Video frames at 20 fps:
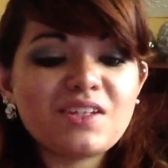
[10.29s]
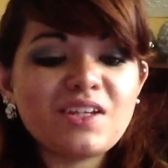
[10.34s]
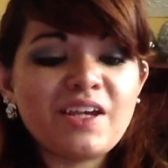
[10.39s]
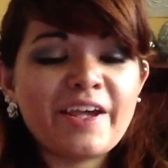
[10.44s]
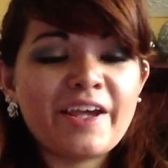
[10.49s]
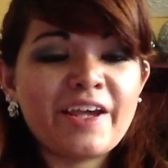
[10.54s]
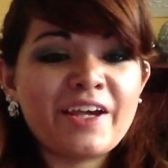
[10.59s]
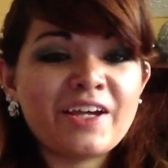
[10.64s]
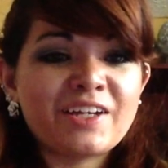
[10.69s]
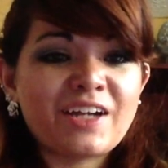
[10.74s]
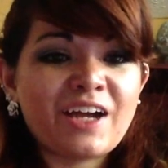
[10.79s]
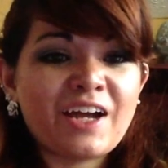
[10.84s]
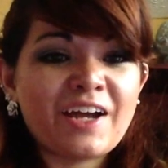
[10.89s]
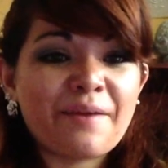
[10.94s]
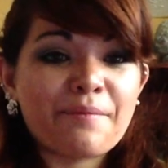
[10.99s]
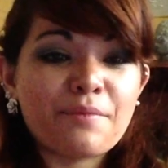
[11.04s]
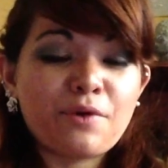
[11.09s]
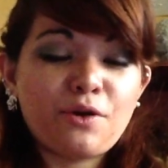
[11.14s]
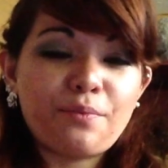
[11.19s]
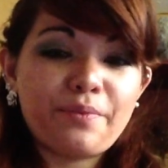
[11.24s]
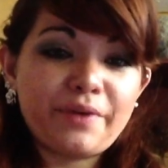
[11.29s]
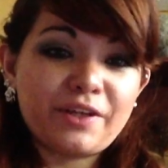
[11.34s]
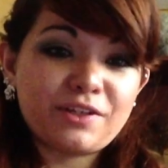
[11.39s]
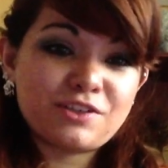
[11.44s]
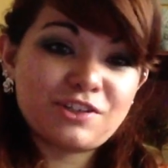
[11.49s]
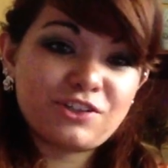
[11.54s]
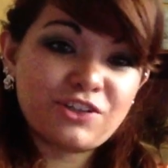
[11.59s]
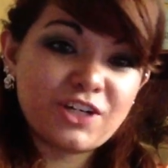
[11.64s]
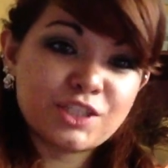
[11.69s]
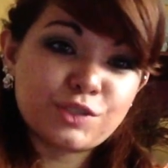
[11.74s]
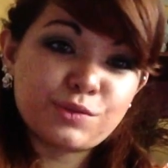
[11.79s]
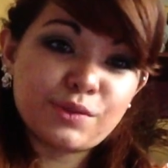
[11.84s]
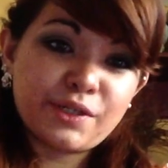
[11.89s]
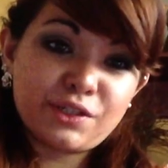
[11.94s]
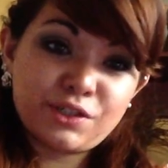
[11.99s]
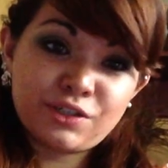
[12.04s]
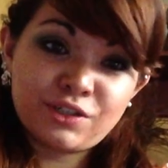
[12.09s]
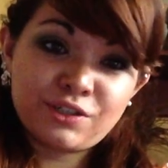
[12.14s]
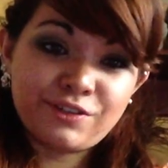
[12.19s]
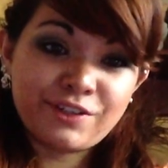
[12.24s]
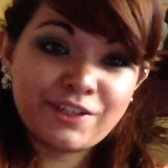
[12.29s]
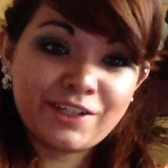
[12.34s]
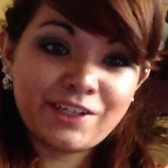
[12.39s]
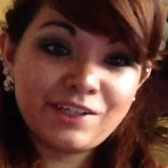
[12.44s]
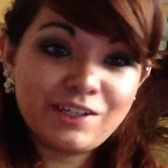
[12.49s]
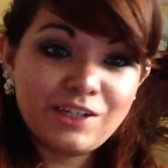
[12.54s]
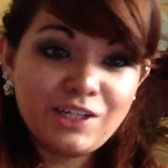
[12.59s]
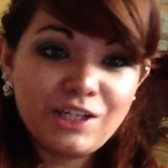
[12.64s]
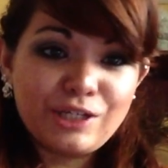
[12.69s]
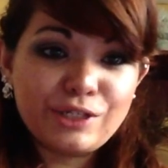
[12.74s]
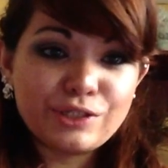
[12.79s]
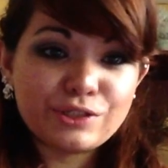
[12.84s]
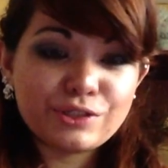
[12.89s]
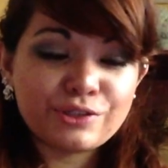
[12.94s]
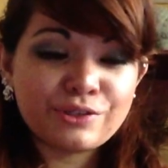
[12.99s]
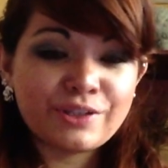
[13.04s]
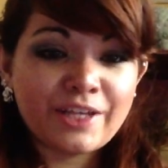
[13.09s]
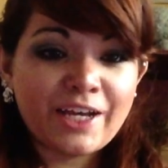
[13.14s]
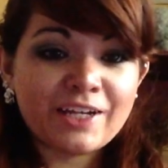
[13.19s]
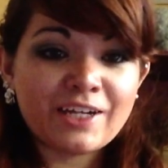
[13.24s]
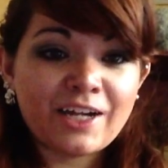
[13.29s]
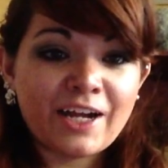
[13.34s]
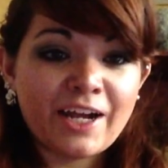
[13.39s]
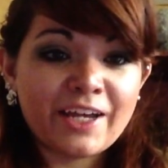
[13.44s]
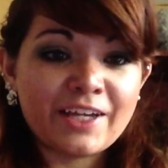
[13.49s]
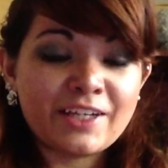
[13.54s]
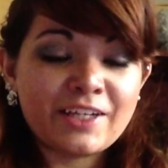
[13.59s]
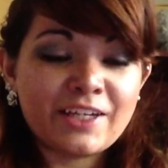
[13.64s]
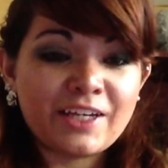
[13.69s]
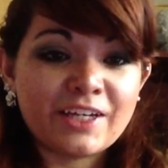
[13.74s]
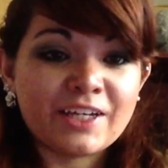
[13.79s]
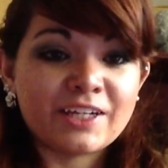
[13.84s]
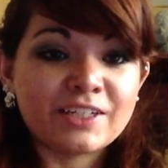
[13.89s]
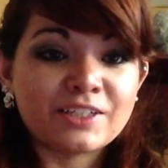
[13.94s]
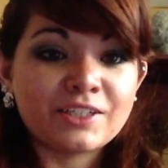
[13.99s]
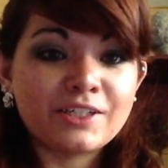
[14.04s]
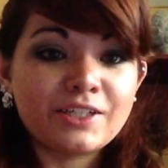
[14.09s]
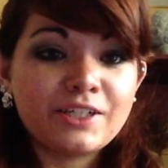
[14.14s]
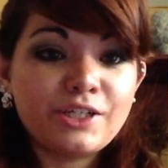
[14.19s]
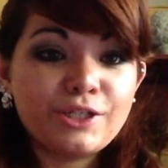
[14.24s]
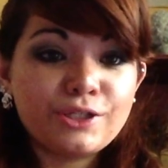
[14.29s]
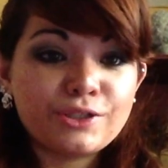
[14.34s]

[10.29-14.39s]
and I am hoping to graduate early so that I can